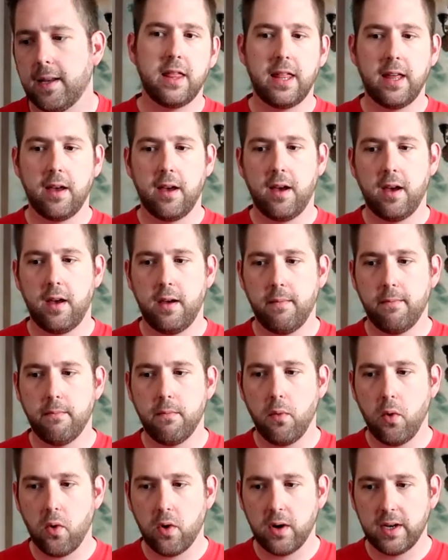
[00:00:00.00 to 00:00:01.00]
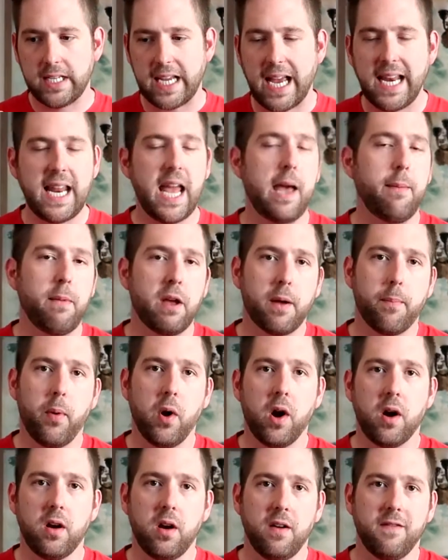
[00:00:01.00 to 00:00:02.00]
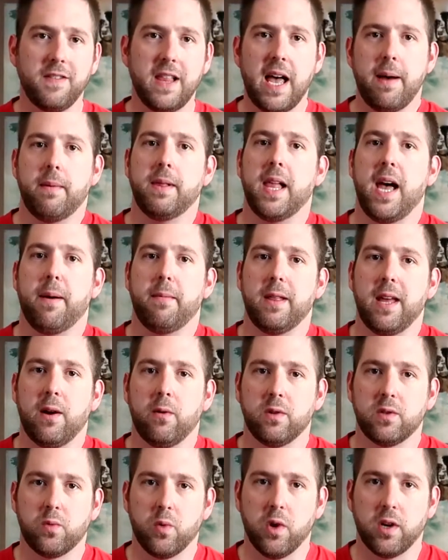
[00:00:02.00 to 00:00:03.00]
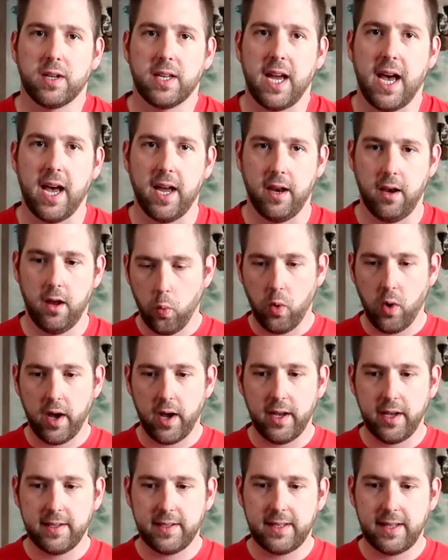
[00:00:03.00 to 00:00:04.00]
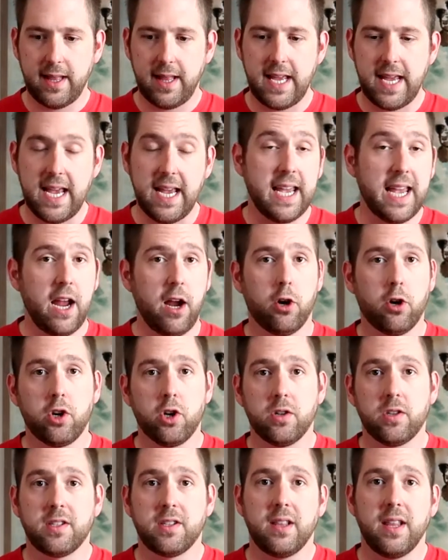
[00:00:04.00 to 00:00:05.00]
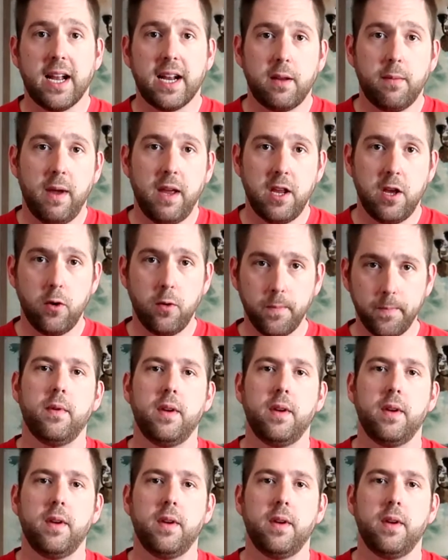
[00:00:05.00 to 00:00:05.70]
The more dynamic part of Llama Llama that was worked on was the character select menu.